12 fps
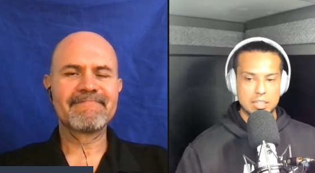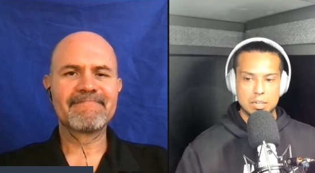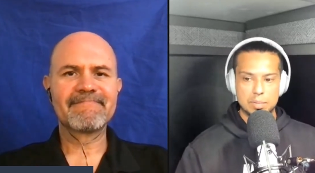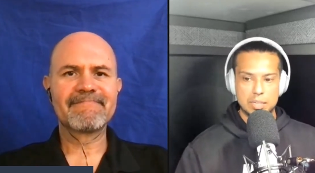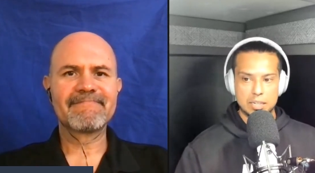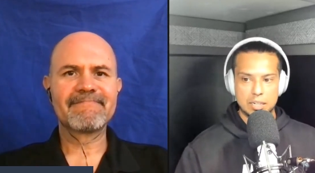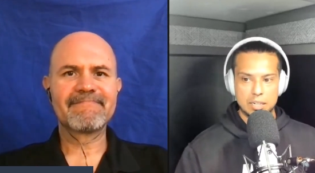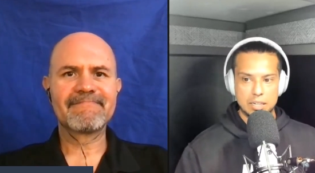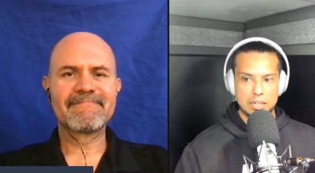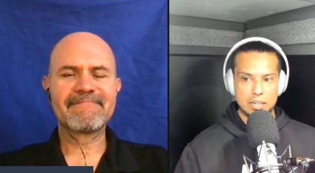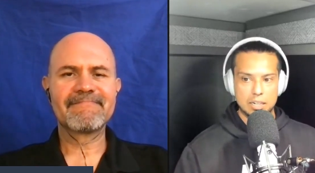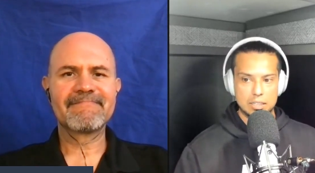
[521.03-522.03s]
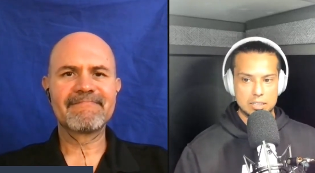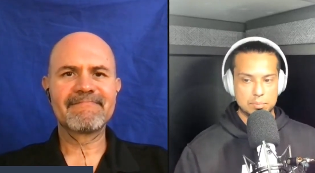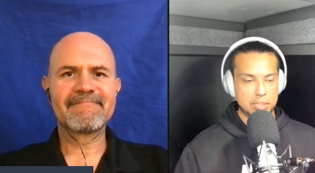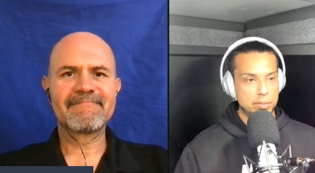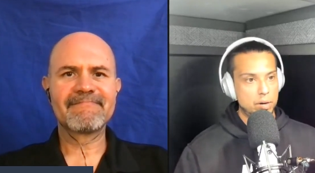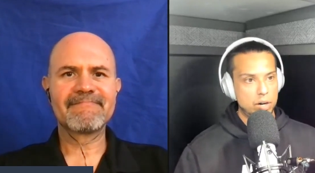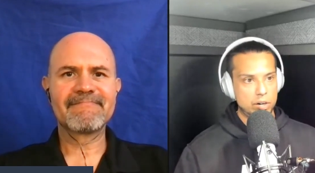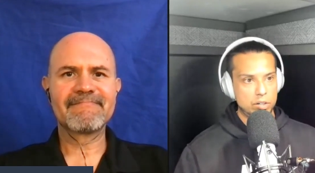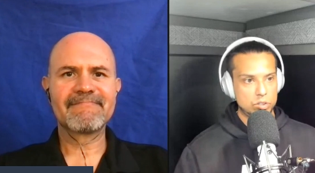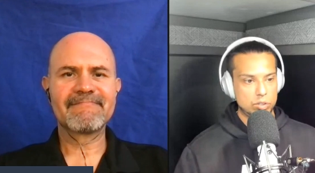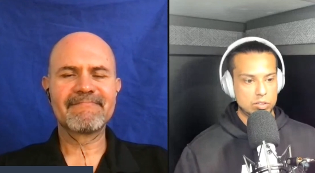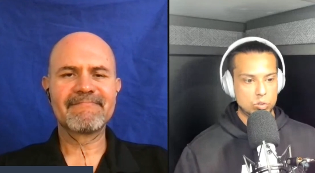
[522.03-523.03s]
Speaker 1: to be uh, uh, something to monitor
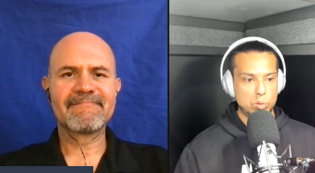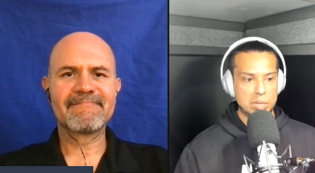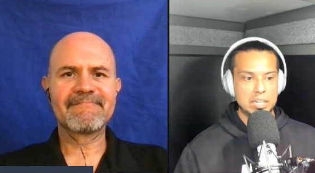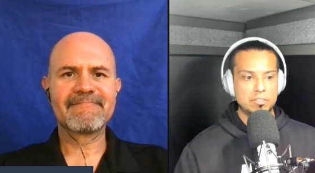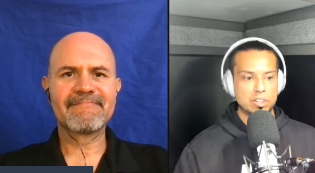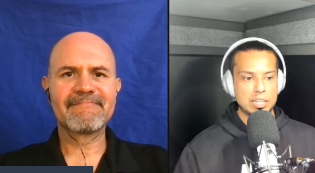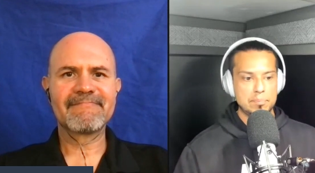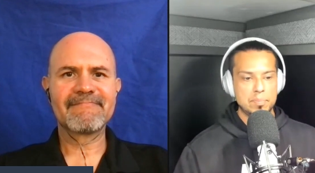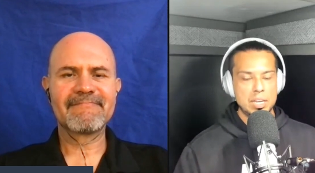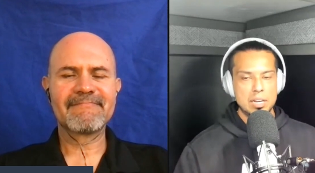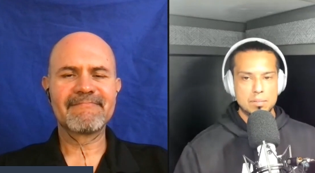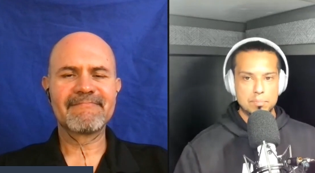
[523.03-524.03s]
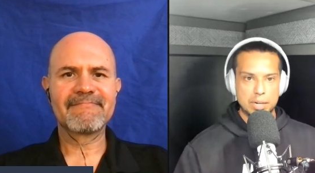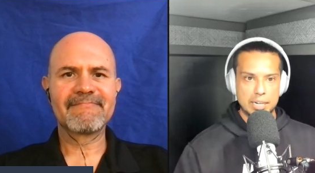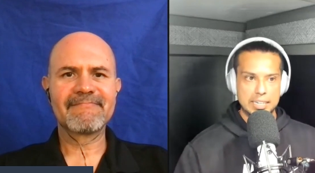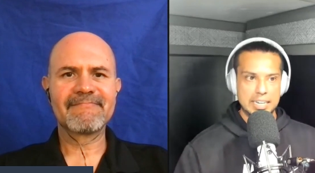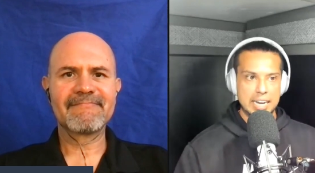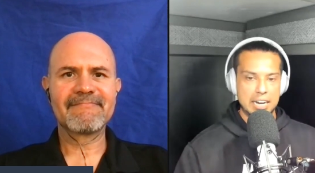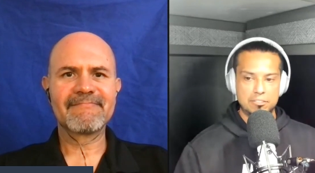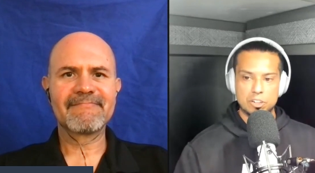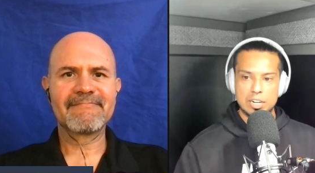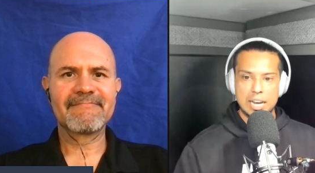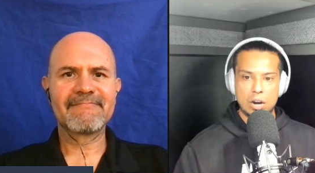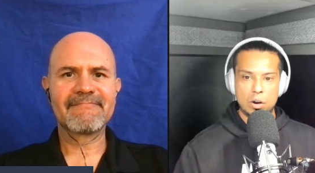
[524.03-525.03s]
throughout the week for them. But yeah, for
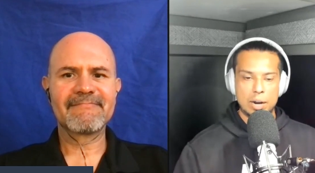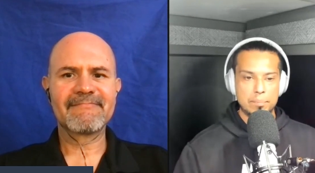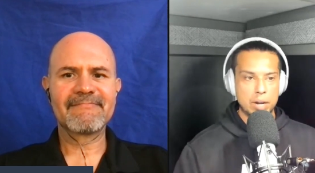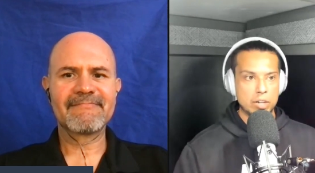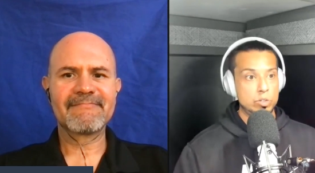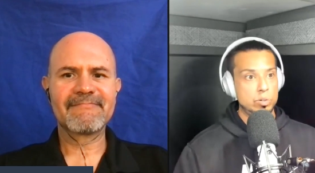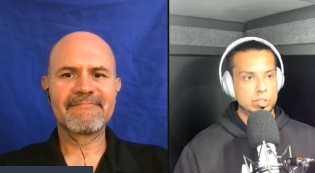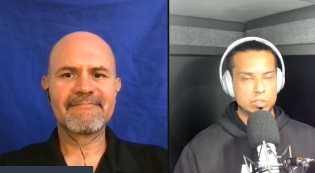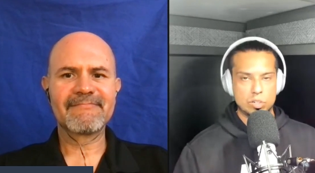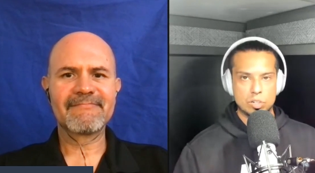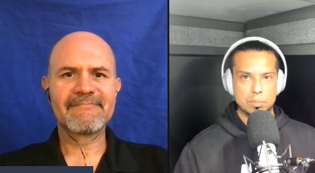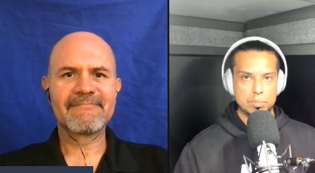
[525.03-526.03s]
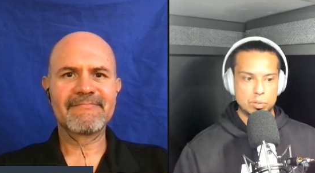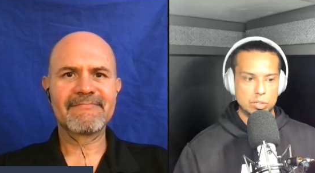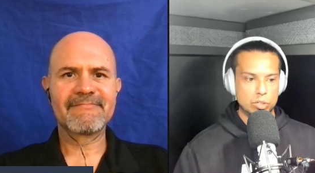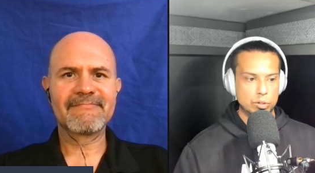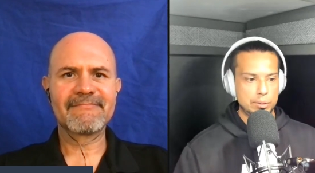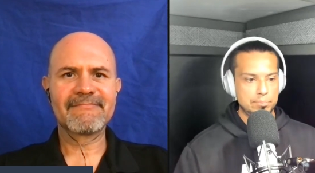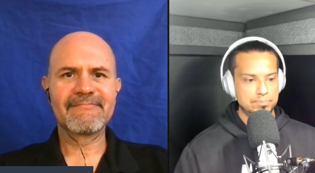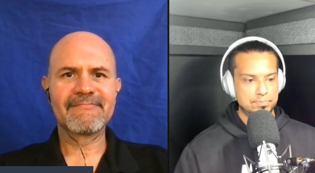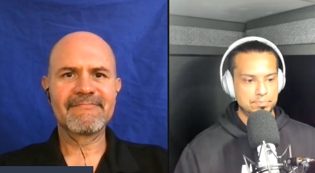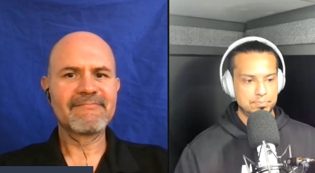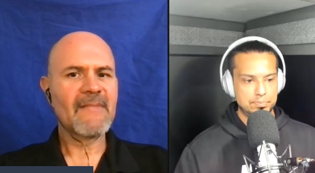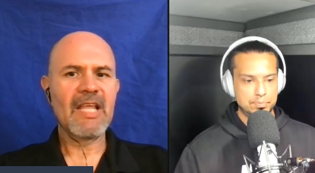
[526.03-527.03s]
now, I'm not too concerned on Puka Nacua.
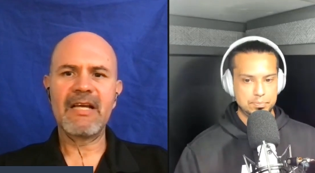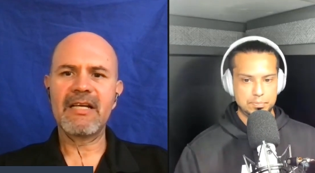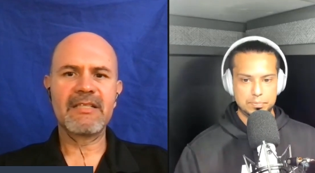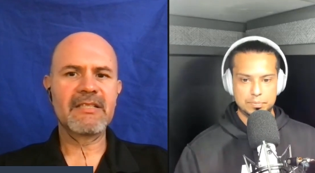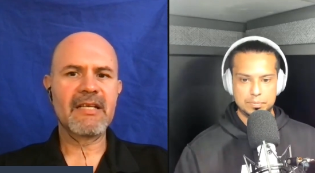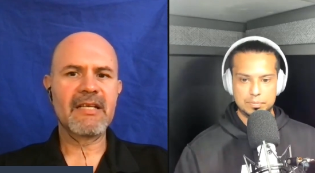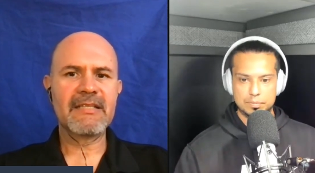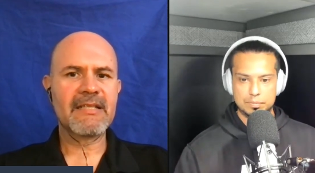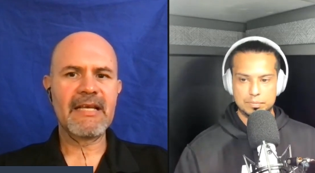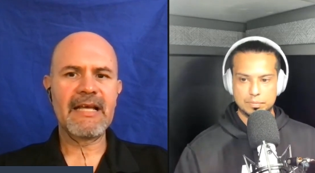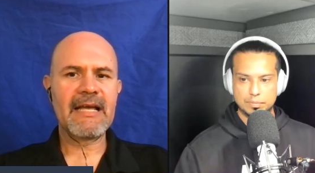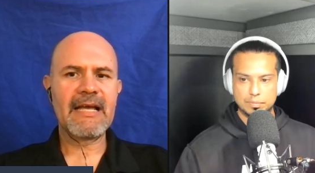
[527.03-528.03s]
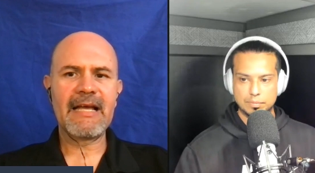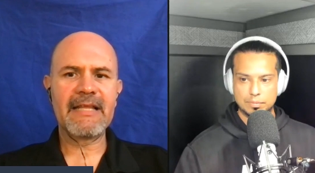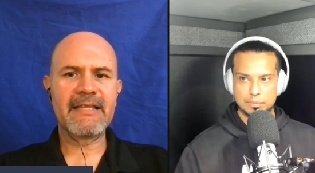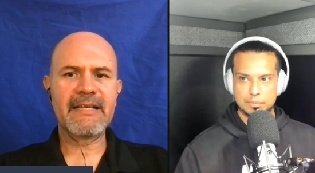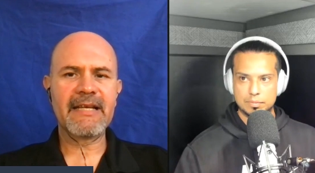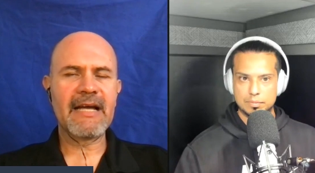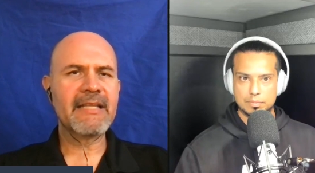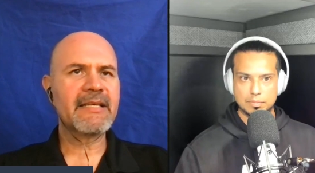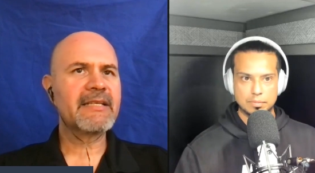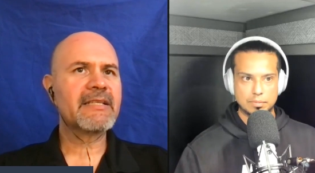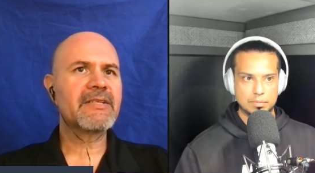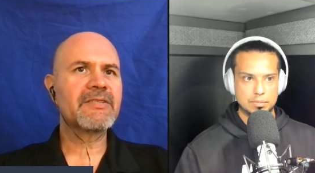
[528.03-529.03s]
Speaker 2: Yeah, I I think I
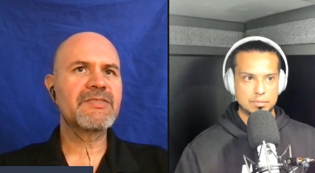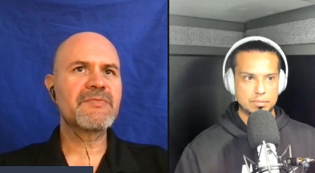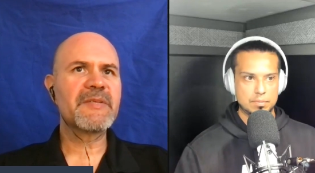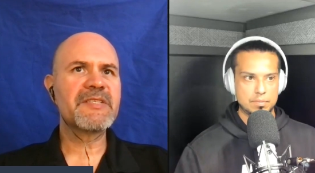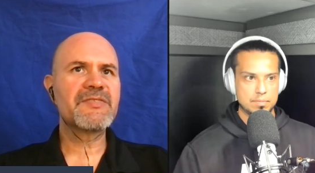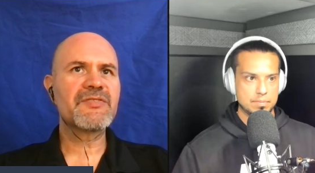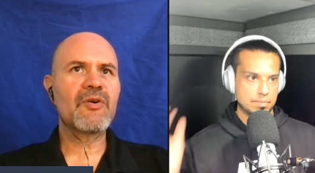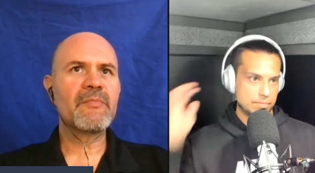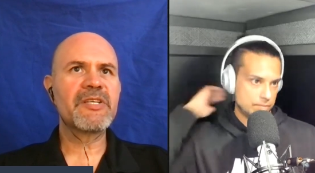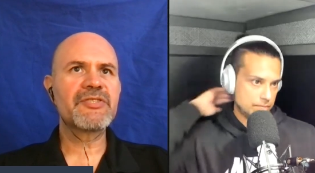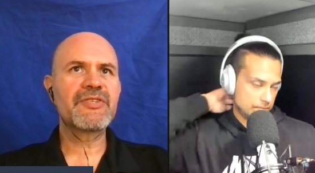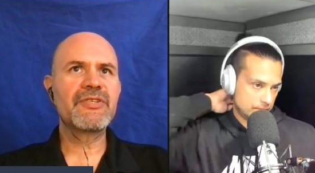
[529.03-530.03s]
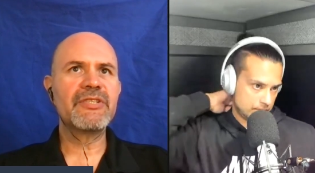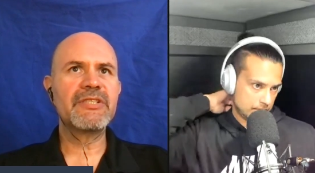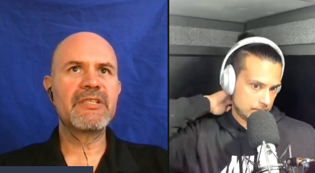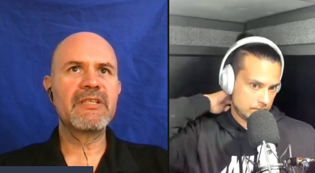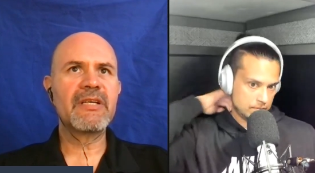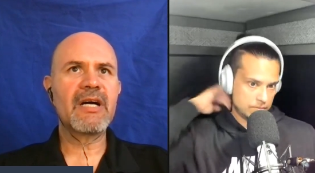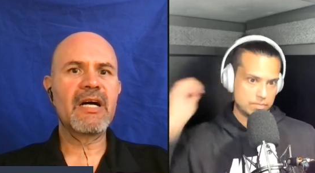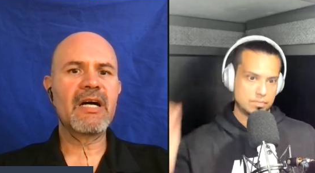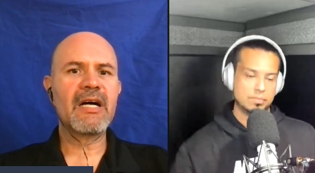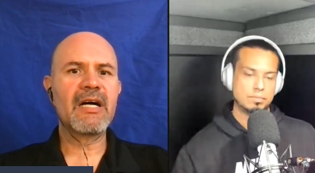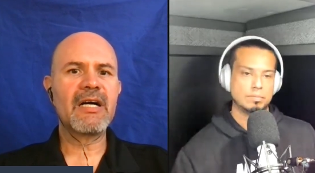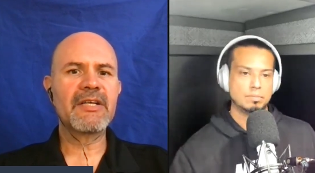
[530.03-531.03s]
think there's been so much good
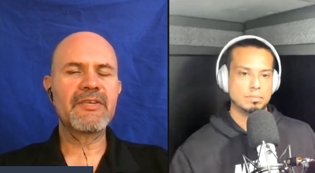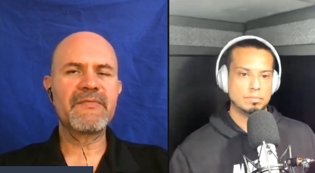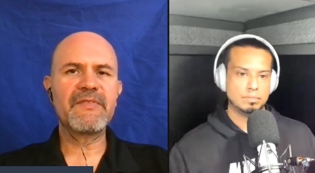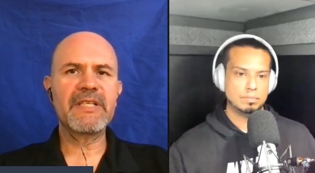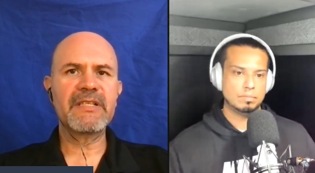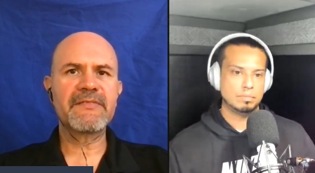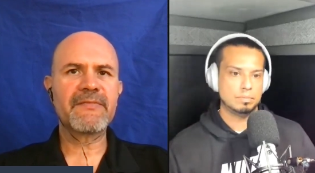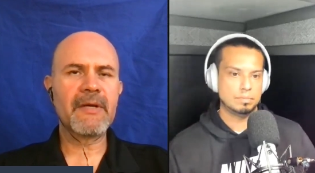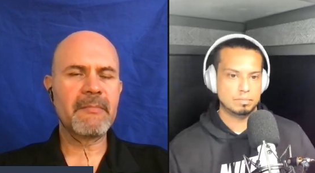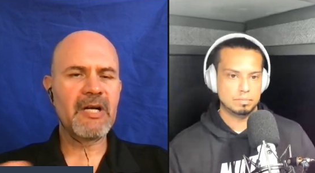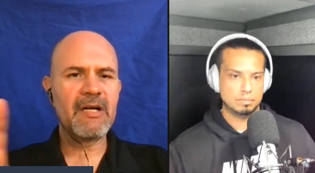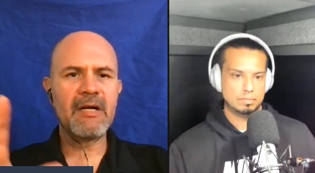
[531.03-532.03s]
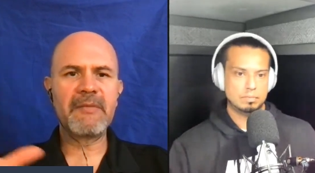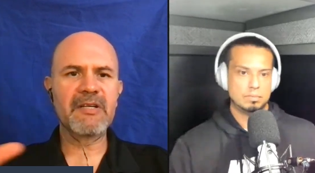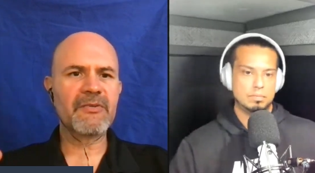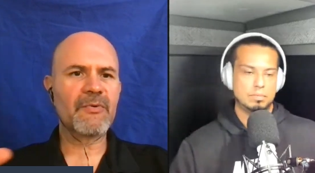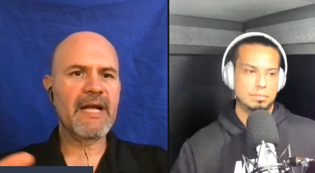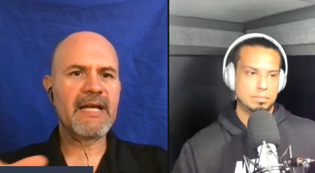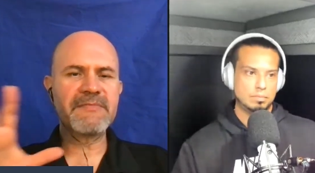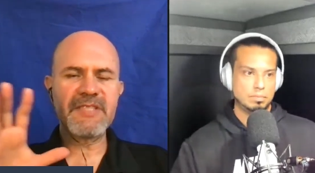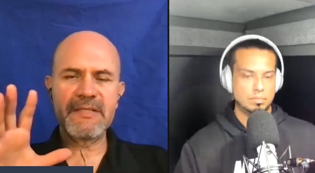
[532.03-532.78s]
uh, good feeling from, among, among the Rams,